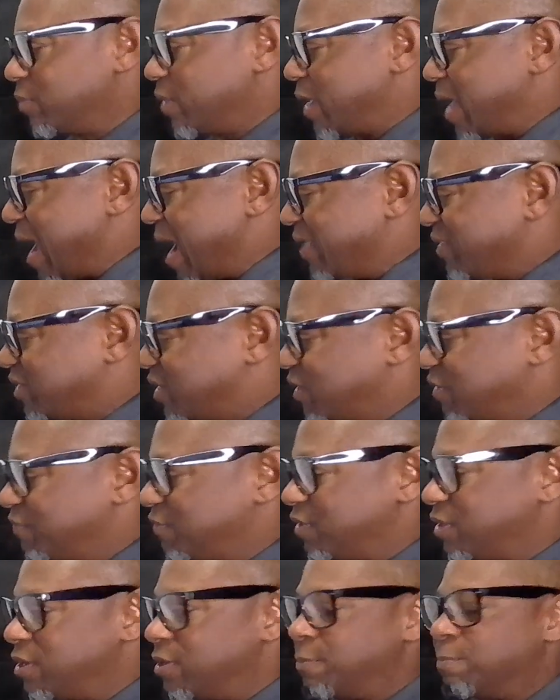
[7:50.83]

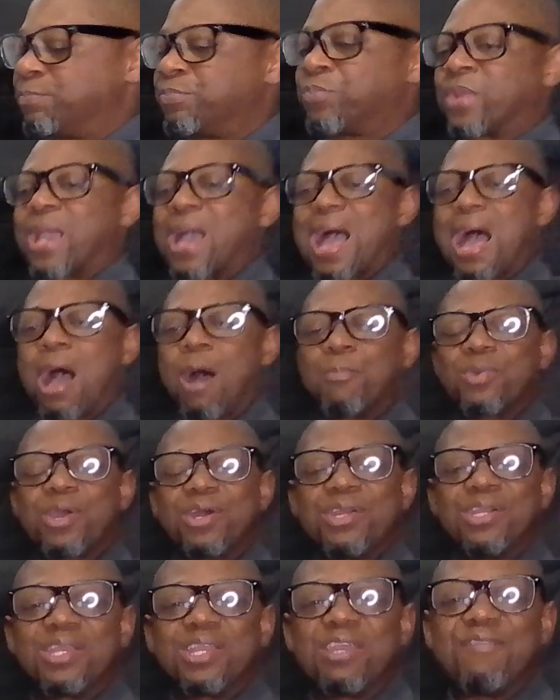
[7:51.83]
activity. I'm
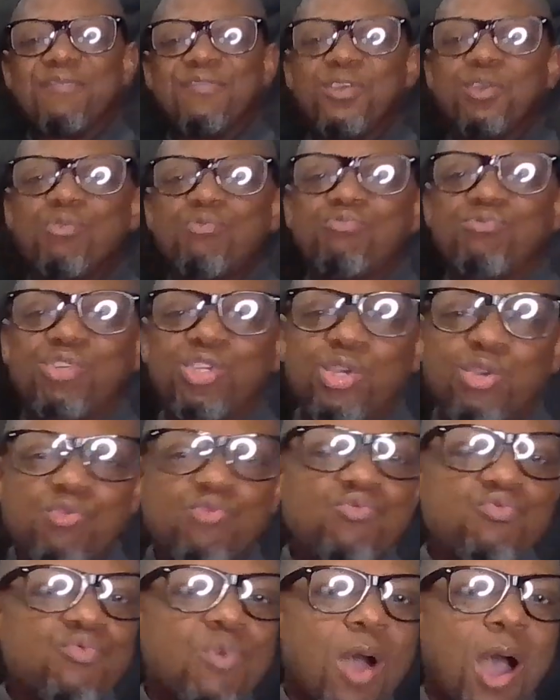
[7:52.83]
going to give you
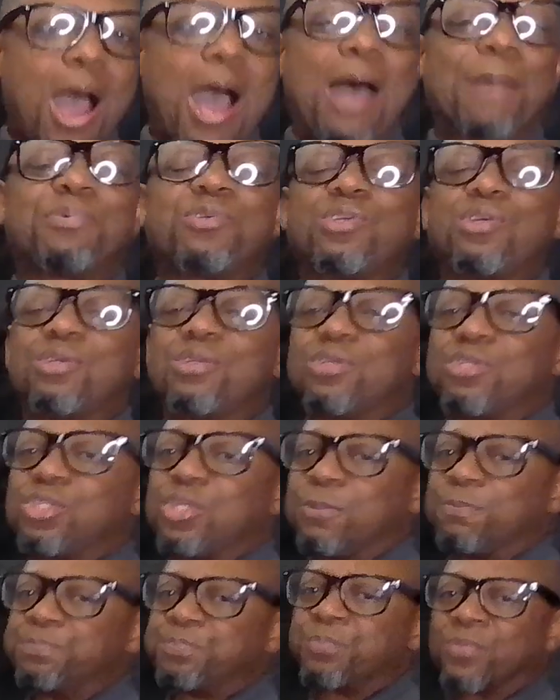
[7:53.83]
two
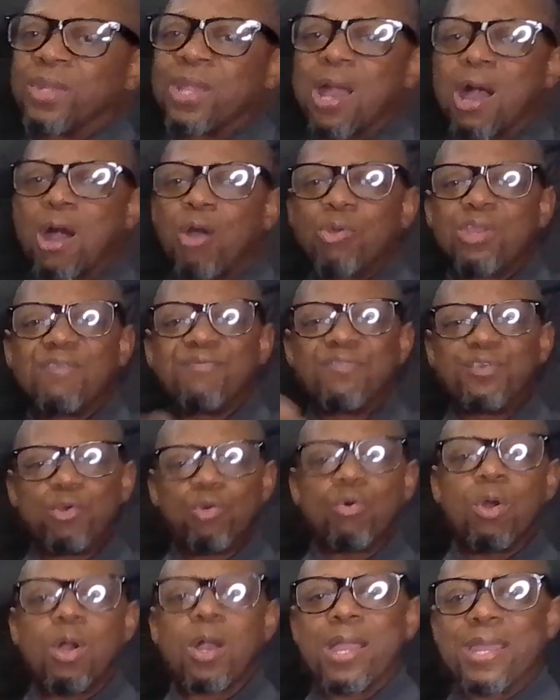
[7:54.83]
options. I'll give
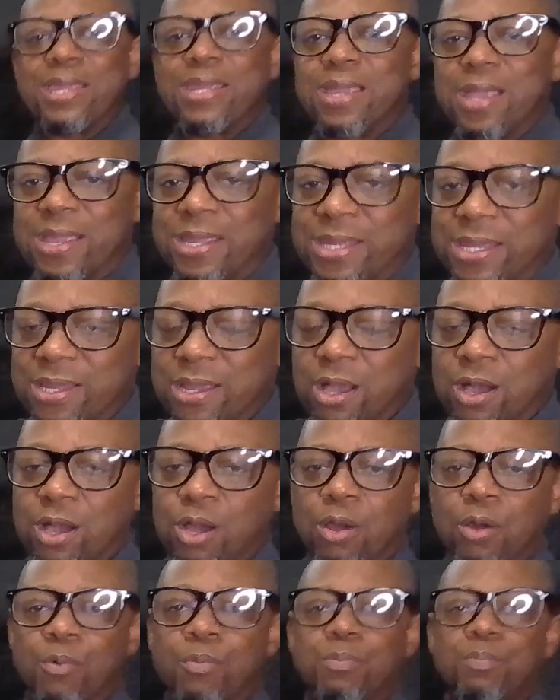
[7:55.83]
you a
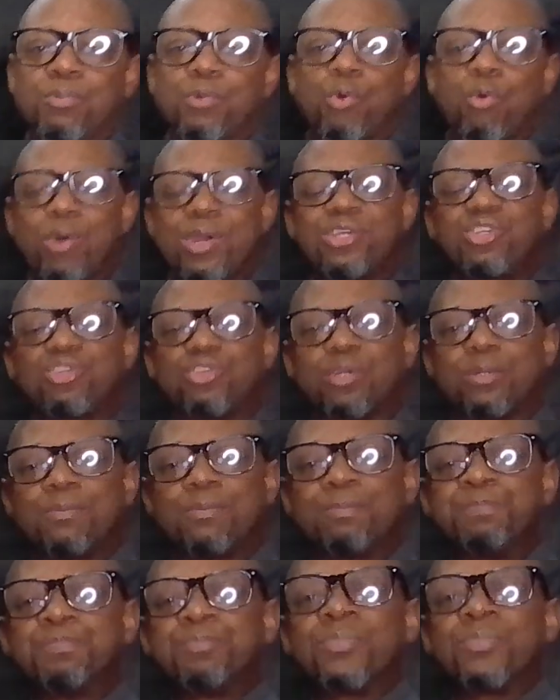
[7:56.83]

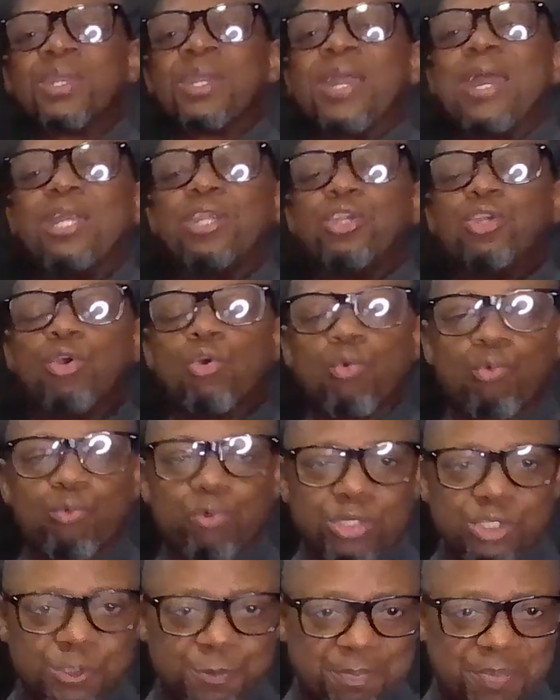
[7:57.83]
question, and you'll
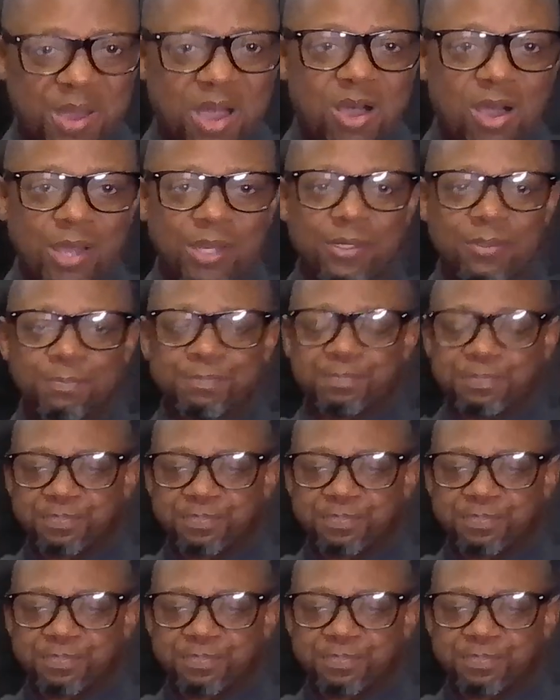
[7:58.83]
respond